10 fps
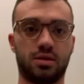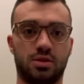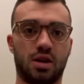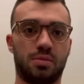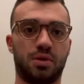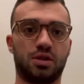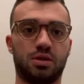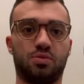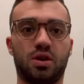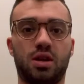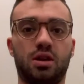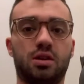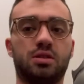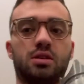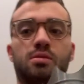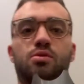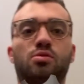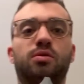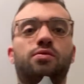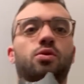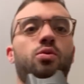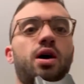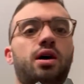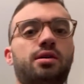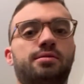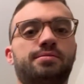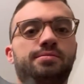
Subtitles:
Championship right here. It's going to be with me for a while.